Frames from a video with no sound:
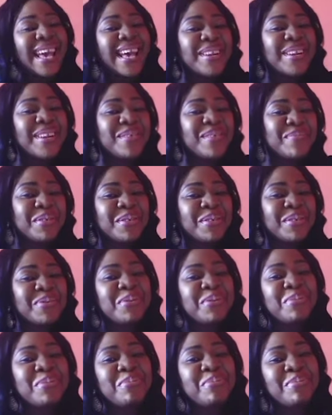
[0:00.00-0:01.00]
Hello,
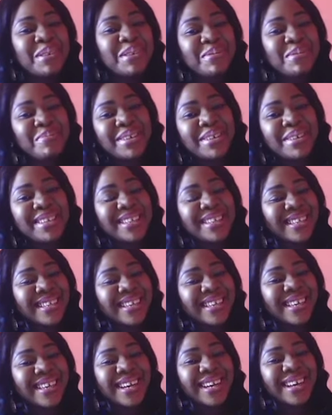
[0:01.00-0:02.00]
beautiful people.
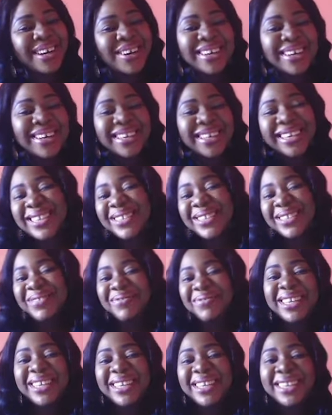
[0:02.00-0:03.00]
Oh,
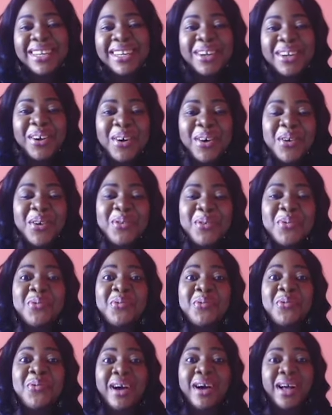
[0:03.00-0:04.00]
it's been a long
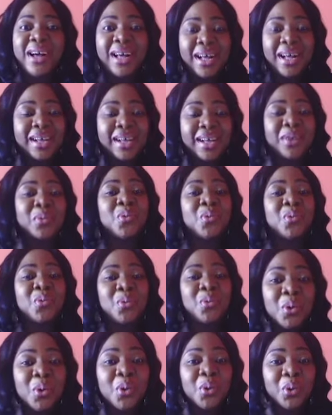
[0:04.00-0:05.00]
while.
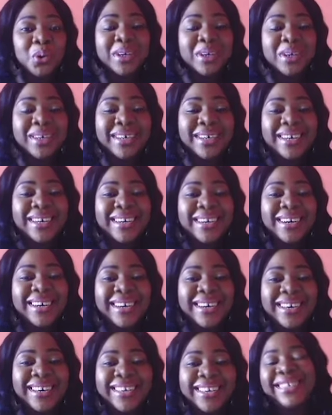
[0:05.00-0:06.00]
Whoa,
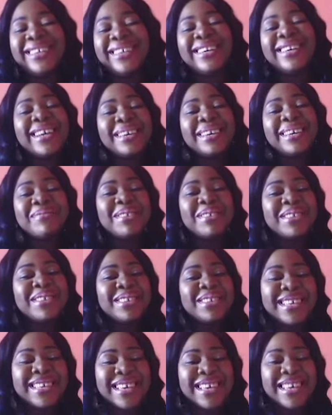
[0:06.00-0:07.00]
I
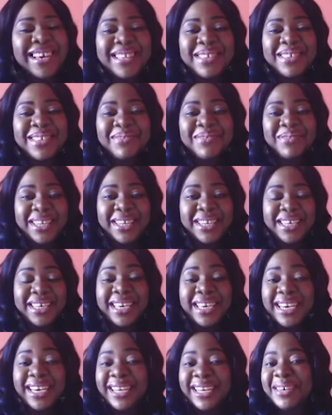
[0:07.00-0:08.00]
missed you guys
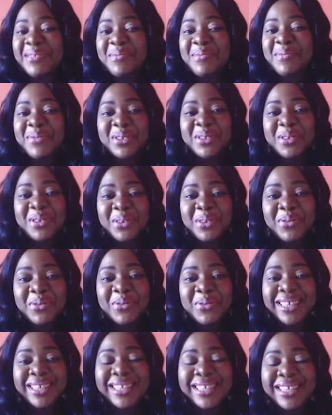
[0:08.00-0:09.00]
really, and I must
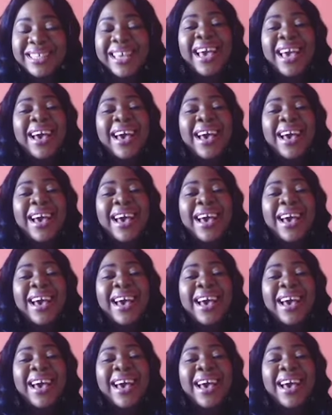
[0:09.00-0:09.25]
confess.